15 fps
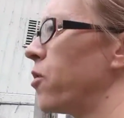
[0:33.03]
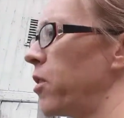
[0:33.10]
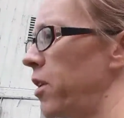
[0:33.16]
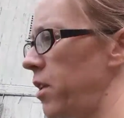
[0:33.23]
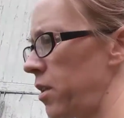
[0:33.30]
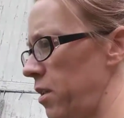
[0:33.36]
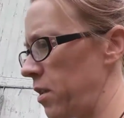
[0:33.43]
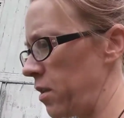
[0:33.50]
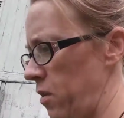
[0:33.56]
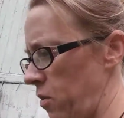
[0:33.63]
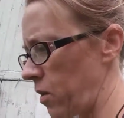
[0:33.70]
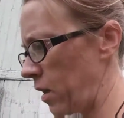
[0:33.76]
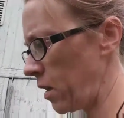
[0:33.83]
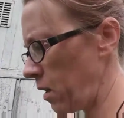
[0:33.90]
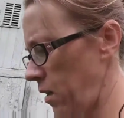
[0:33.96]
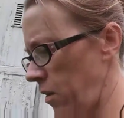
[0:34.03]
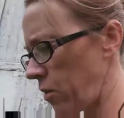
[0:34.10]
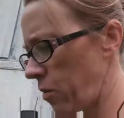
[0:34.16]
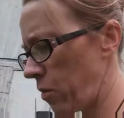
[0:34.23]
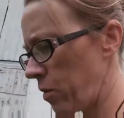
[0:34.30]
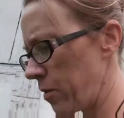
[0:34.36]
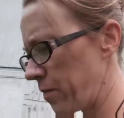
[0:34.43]
here in
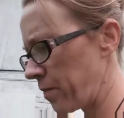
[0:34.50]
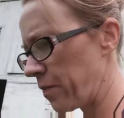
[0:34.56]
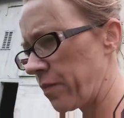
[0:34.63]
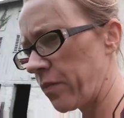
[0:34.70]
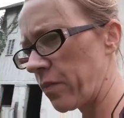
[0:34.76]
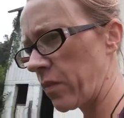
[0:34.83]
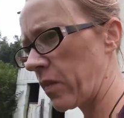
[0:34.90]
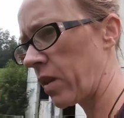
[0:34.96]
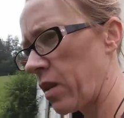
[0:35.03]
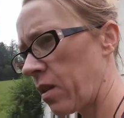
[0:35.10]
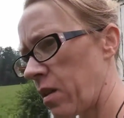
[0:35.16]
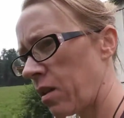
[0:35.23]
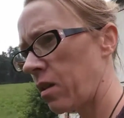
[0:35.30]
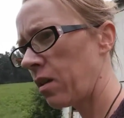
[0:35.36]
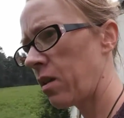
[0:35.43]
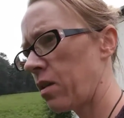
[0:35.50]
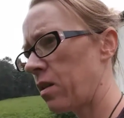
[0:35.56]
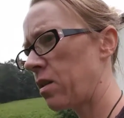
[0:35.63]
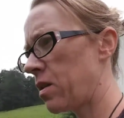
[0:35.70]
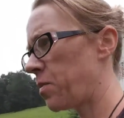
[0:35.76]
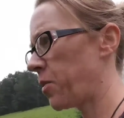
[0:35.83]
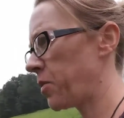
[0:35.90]
Ohio.
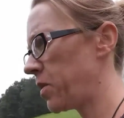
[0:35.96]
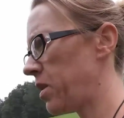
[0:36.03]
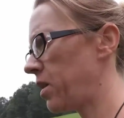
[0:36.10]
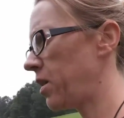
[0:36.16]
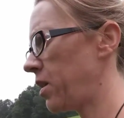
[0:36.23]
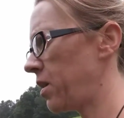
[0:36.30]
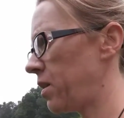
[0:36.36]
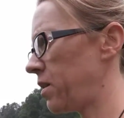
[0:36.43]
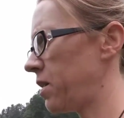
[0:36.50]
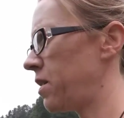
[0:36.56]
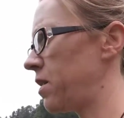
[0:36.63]
It's supposed to get